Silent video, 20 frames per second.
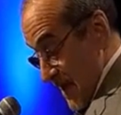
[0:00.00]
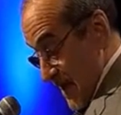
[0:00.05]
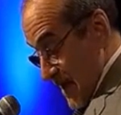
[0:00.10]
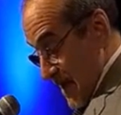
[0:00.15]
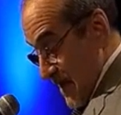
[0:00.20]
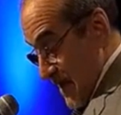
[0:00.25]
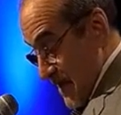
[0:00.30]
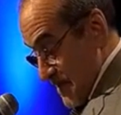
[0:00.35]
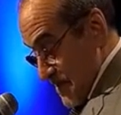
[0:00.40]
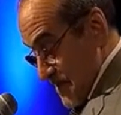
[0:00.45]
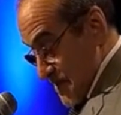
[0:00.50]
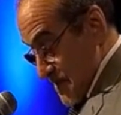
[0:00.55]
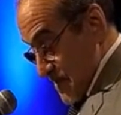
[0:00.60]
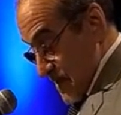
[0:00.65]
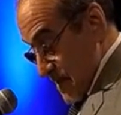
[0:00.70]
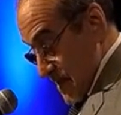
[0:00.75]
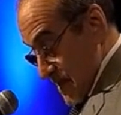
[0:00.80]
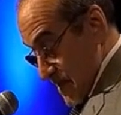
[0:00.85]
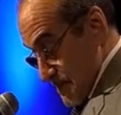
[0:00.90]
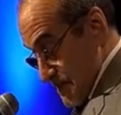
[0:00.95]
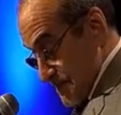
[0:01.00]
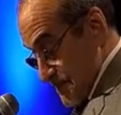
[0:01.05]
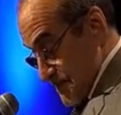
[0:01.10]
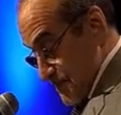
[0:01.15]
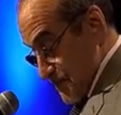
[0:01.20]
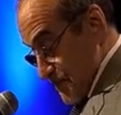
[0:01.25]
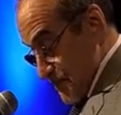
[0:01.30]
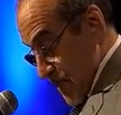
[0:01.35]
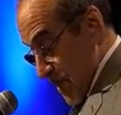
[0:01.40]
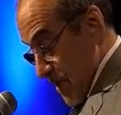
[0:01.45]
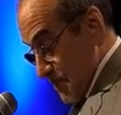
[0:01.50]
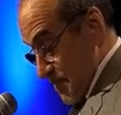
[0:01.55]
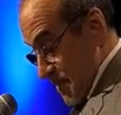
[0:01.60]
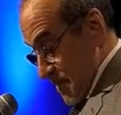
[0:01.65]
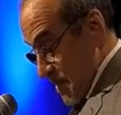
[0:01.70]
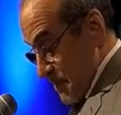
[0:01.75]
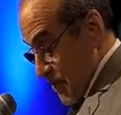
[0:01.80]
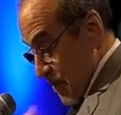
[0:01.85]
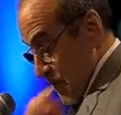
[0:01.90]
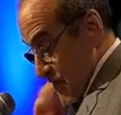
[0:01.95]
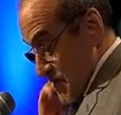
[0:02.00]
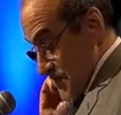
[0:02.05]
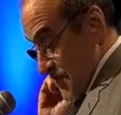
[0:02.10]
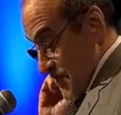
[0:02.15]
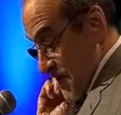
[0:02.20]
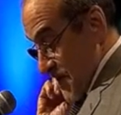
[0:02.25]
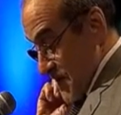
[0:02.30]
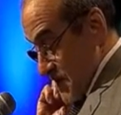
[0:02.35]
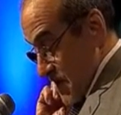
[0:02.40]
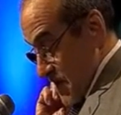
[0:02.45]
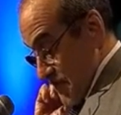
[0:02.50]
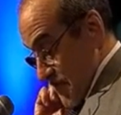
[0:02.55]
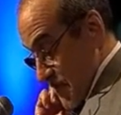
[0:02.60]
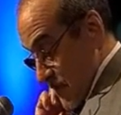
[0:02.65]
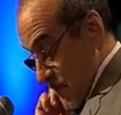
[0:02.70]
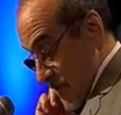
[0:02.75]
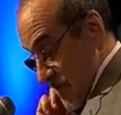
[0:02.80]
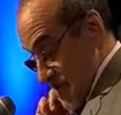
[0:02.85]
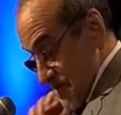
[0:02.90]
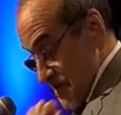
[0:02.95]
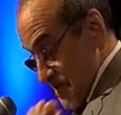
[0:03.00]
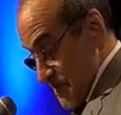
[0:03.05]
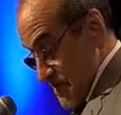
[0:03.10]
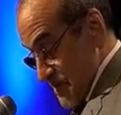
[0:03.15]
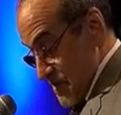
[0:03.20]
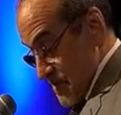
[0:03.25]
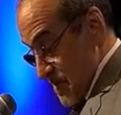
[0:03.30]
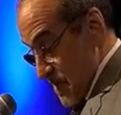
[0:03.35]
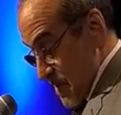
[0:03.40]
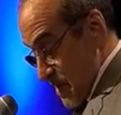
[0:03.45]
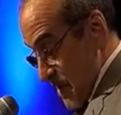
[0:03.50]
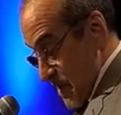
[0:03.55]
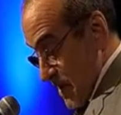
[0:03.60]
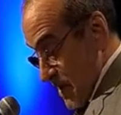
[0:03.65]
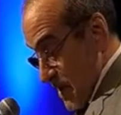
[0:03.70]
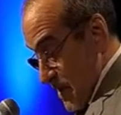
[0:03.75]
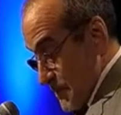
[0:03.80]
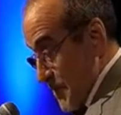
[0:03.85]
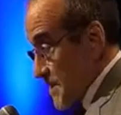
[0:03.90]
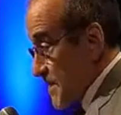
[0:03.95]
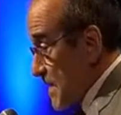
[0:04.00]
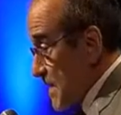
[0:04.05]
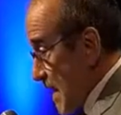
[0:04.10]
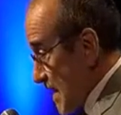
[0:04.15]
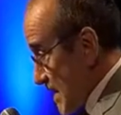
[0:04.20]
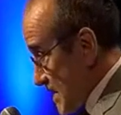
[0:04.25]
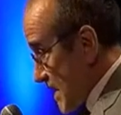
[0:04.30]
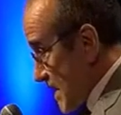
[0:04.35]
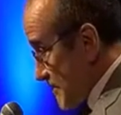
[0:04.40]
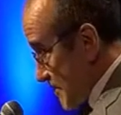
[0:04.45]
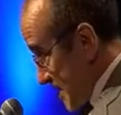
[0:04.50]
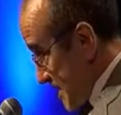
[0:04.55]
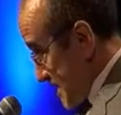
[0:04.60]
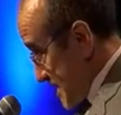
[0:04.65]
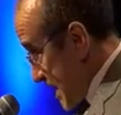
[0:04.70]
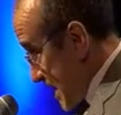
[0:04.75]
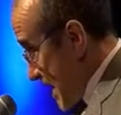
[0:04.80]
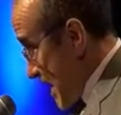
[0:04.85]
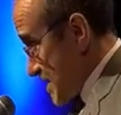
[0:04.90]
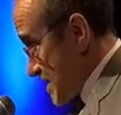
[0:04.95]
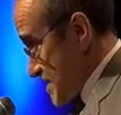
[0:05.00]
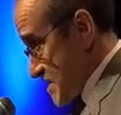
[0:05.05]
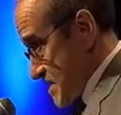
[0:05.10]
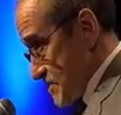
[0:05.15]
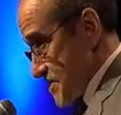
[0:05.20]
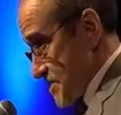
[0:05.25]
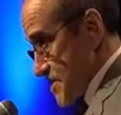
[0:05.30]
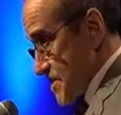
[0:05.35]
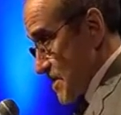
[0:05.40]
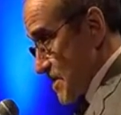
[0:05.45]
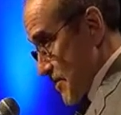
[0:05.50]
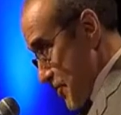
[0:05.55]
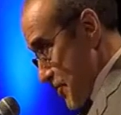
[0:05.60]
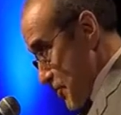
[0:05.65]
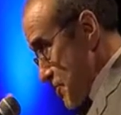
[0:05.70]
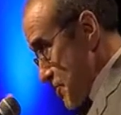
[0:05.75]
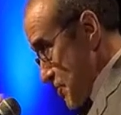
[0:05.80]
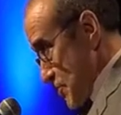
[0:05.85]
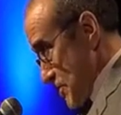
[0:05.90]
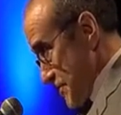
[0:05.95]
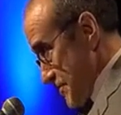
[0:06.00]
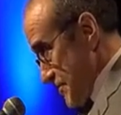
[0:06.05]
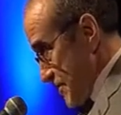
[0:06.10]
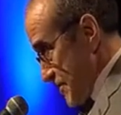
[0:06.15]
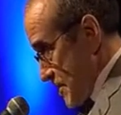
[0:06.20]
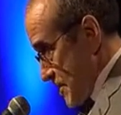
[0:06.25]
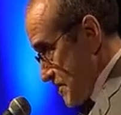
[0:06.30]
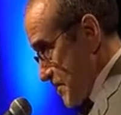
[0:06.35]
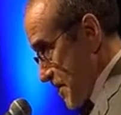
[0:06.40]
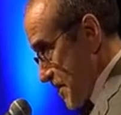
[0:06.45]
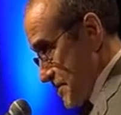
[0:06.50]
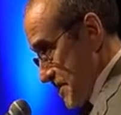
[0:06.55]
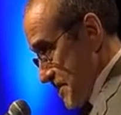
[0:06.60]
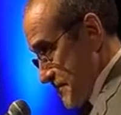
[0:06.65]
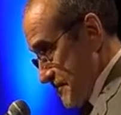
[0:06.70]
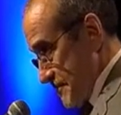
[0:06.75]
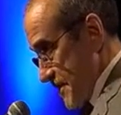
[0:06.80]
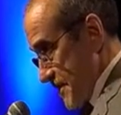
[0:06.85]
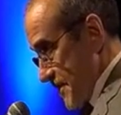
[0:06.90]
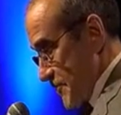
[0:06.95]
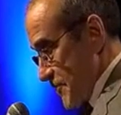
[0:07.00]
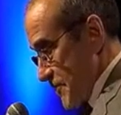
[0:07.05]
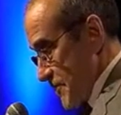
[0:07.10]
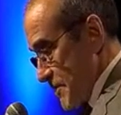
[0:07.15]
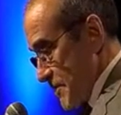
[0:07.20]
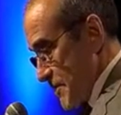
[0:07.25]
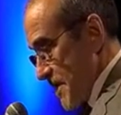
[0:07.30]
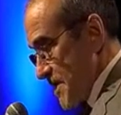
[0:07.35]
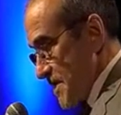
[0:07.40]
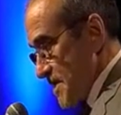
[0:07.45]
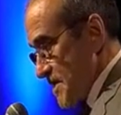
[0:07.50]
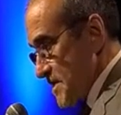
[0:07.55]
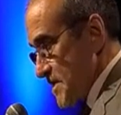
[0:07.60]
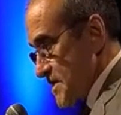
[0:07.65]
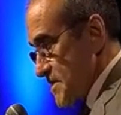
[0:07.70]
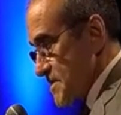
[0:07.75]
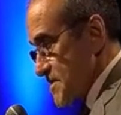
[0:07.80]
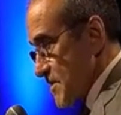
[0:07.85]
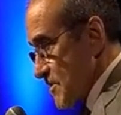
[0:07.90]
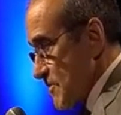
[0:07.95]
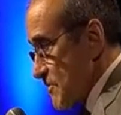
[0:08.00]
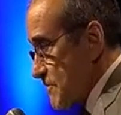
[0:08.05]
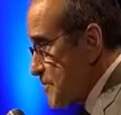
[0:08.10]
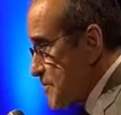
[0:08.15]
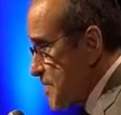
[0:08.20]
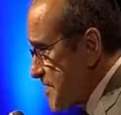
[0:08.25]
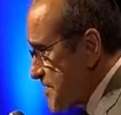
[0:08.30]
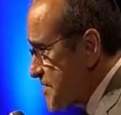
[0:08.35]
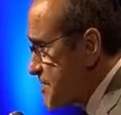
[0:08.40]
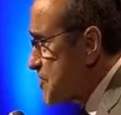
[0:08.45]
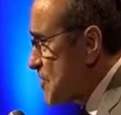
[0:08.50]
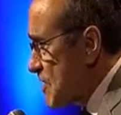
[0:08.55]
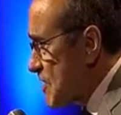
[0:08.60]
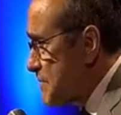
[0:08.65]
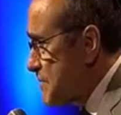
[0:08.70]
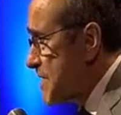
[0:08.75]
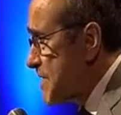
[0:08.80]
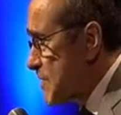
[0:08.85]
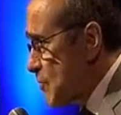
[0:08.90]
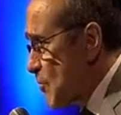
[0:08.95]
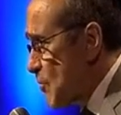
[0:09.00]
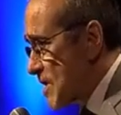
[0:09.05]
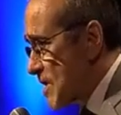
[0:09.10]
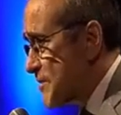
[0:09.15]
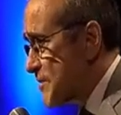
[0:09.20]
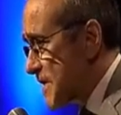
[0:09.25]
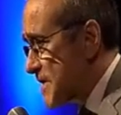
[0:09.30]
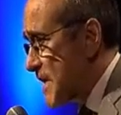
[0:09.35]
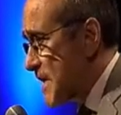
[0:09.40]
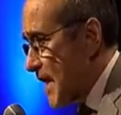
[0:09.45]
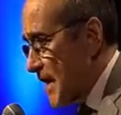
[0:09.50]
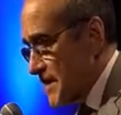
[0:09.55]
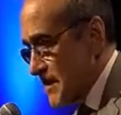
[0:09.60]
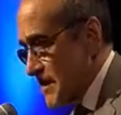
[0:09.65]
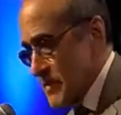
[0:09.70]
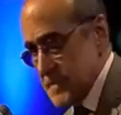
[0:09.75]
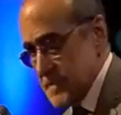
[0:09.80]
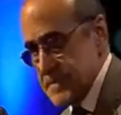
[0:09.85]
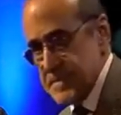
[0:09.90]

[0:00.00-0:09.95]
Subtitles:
He's publicly posed very tough questions about the 9/11 attacks, which is unusual for a public figure in the media. So please join me in welcoming Lionel.